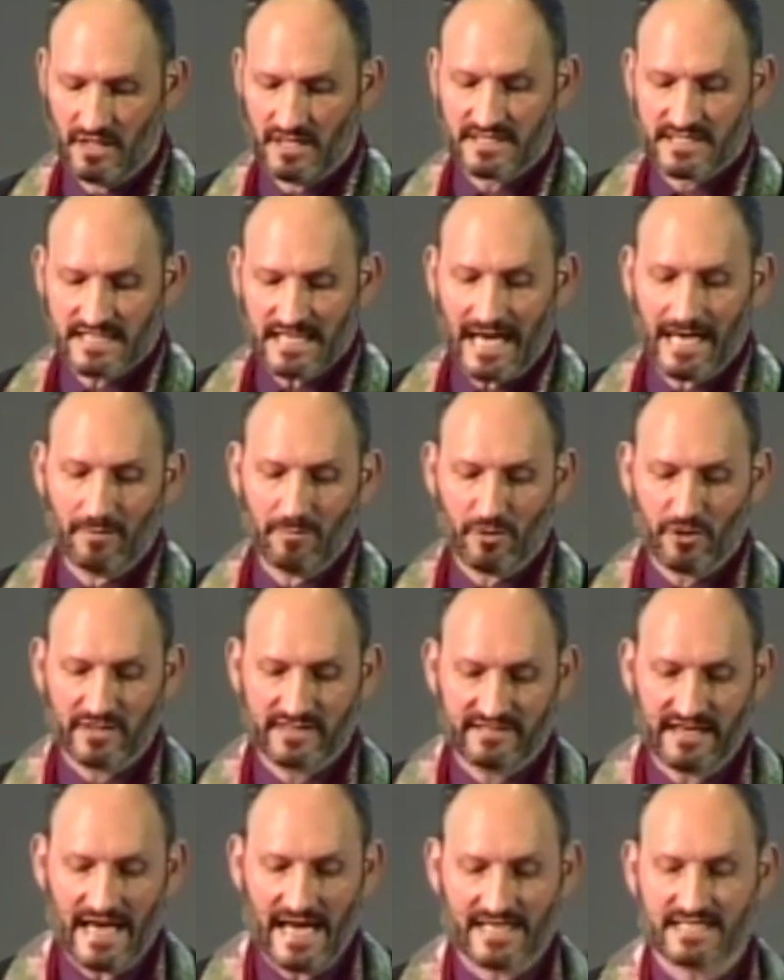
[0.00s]
Cyber
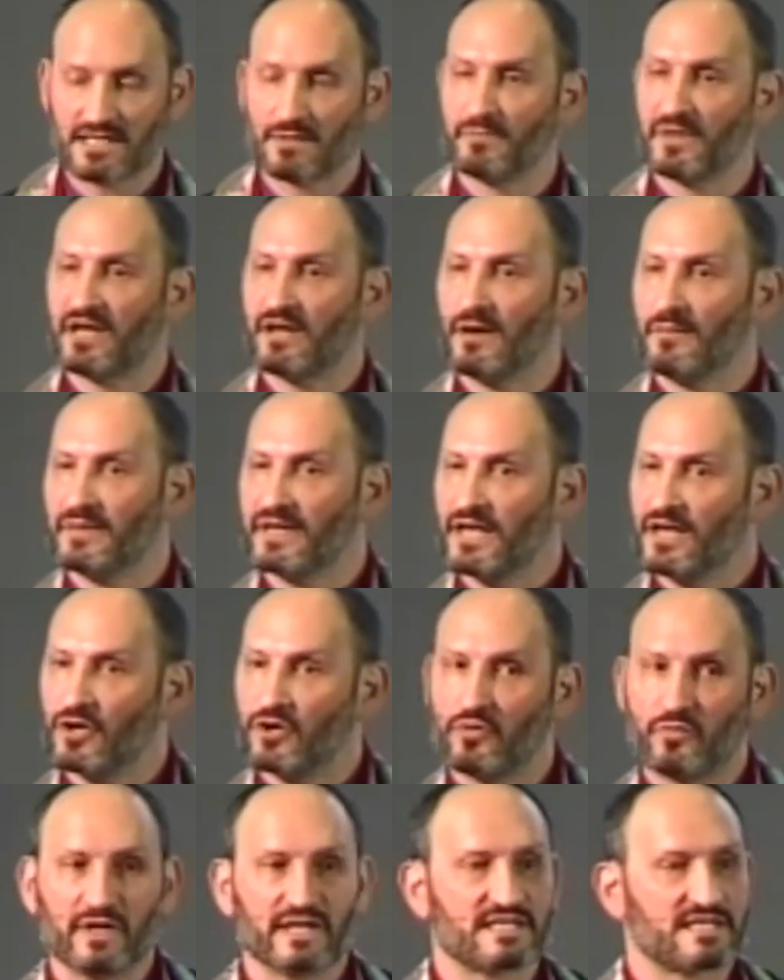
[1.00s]
attacks are becoming
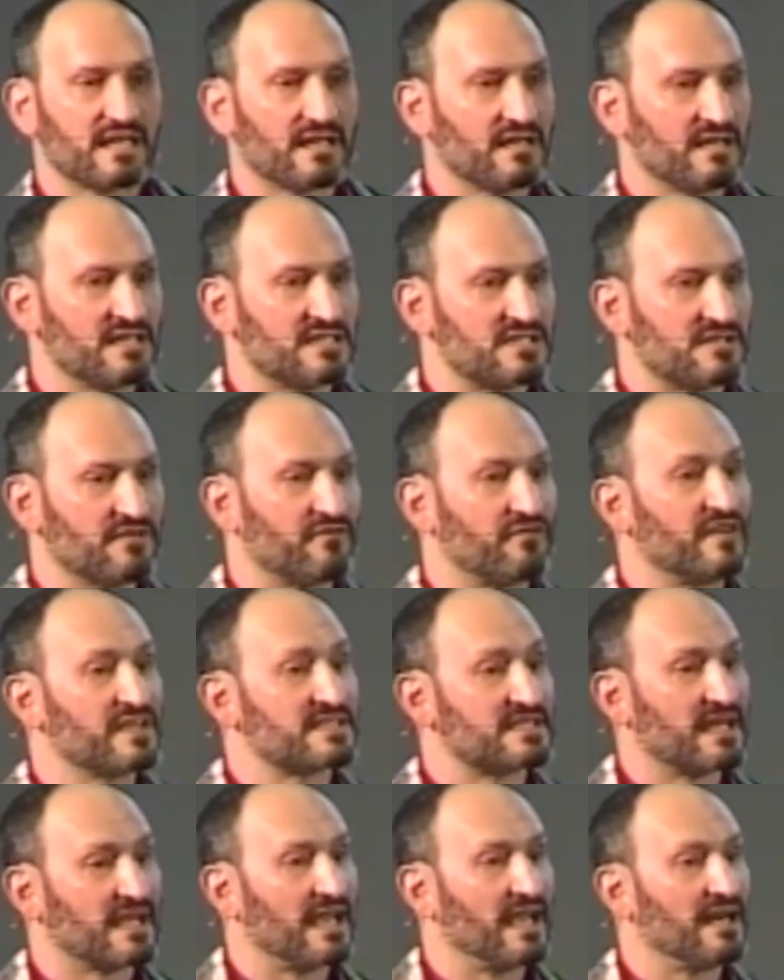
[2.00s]
increasingly
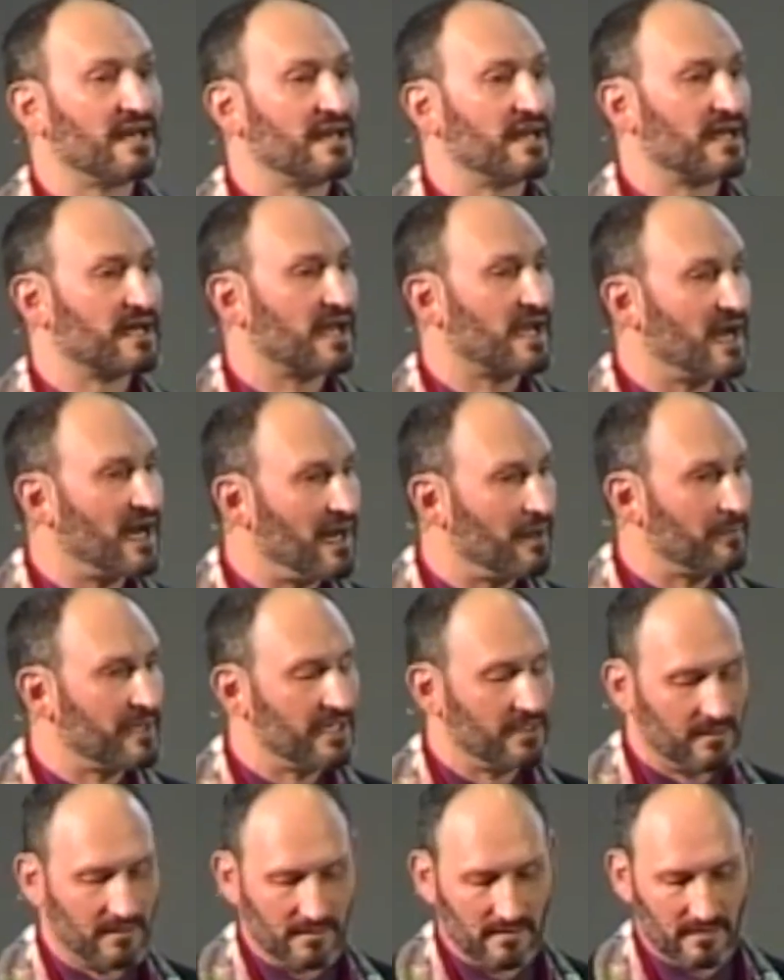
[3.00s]
sophisticated and
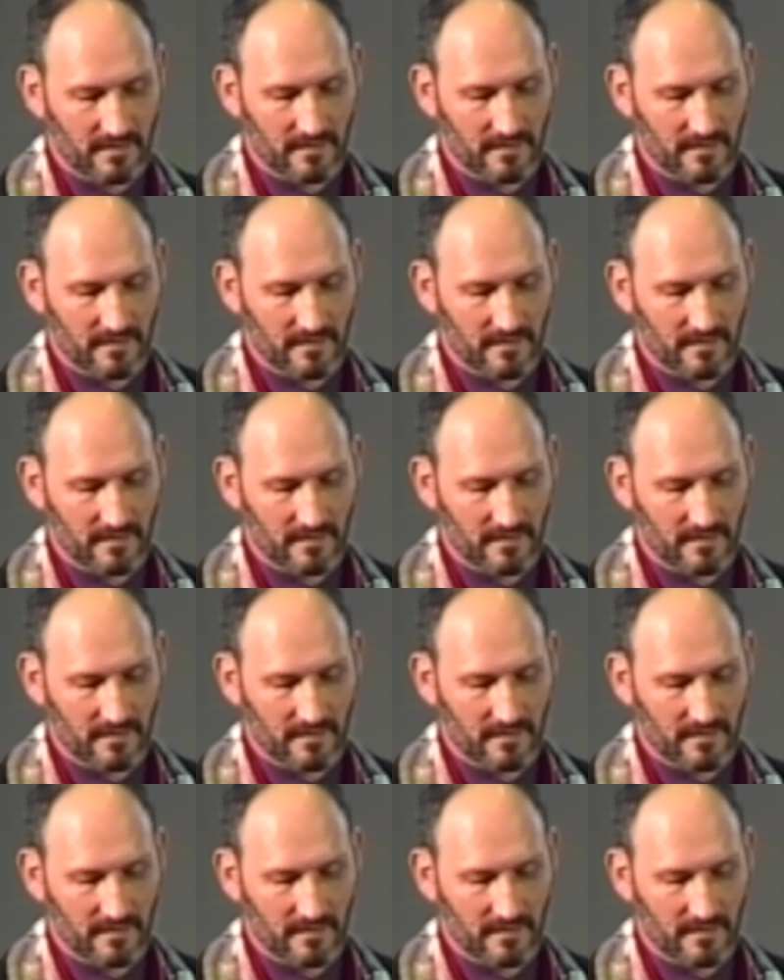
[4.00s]
common.